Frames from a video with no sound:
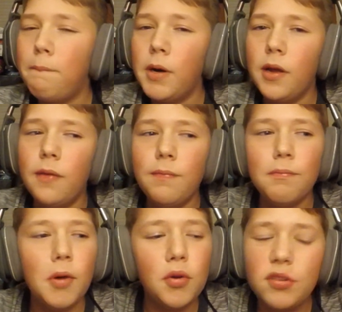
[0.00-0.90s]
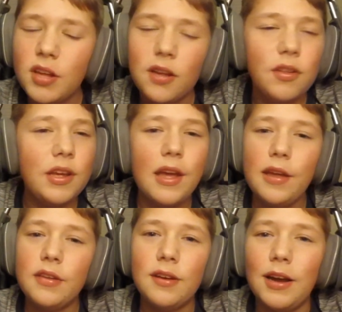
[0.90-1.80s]
but most likely
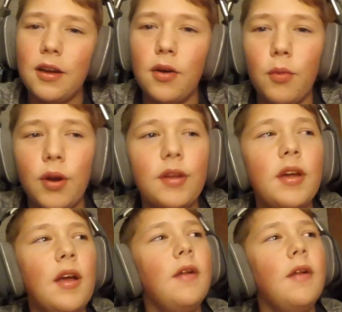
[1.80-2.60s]
it's not gonna work.